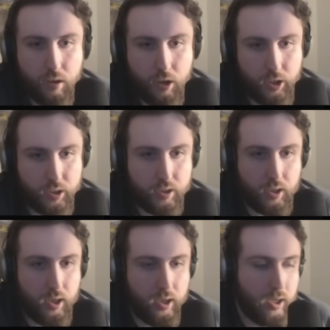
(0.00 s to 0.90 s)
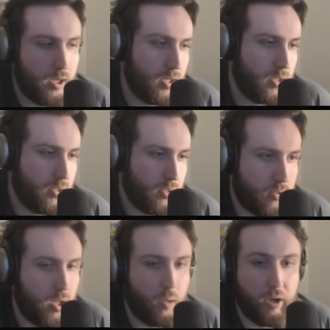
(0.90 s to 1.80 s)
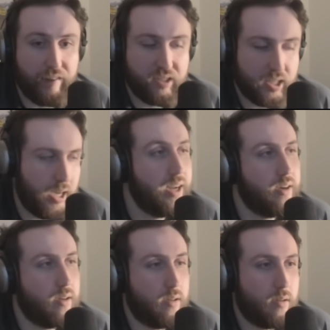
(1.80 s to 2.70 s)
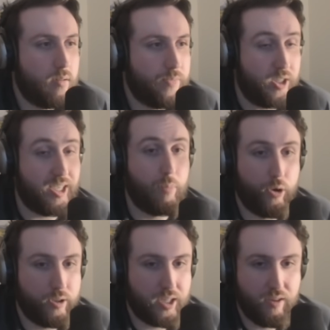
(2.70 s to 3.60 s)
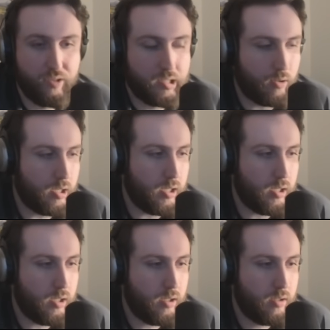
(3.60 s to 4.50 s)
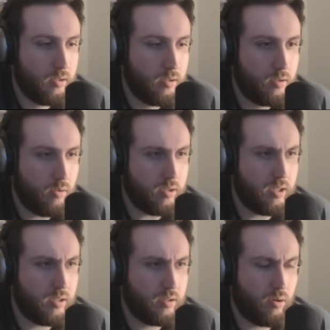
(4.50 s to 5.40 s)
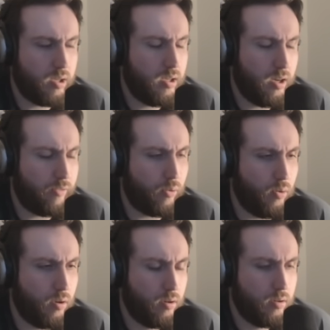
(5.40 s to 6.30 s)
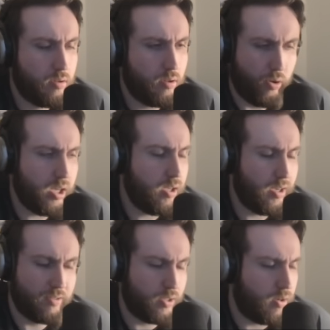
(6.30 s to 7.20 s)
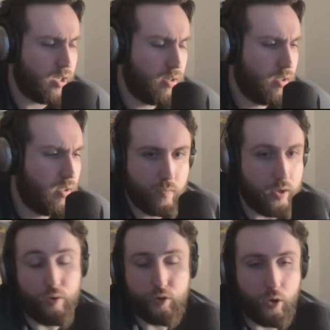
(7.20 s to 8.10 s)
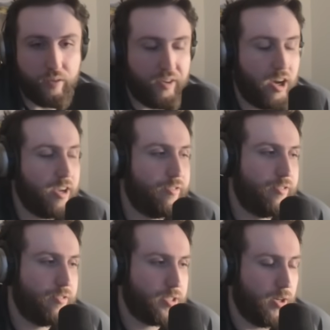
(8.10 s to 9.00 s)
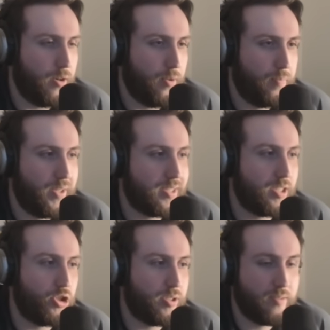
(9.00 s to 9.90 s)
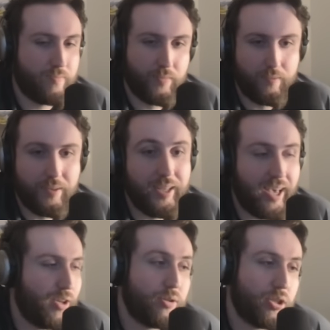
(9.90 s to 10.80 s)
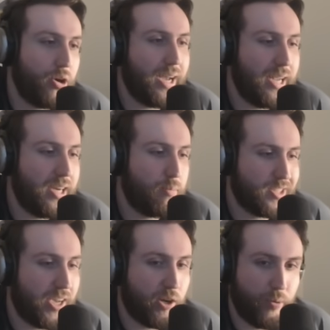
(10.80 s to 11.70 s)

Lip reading: Because Llama gives 10, the set bonus gives 30, 36, 30? I forgot. 30? It gives 30. And you start with 5. So this is just, yeah, you're starting at 80%